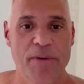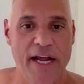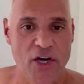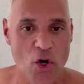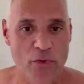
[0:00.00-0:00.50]
but
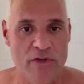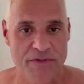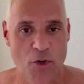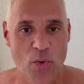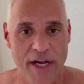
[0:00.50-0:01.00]
I know
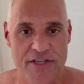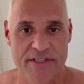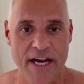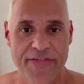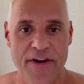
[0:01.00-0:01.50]
there's
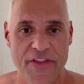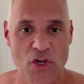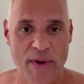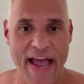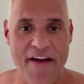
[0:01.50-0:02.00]
questions out there that
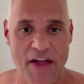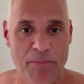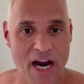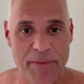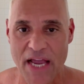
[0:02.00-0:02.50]
you have that I
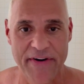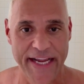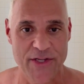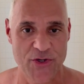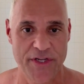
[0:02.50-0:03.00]
probably haven't
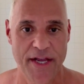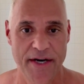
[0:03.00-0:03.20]
answered yet.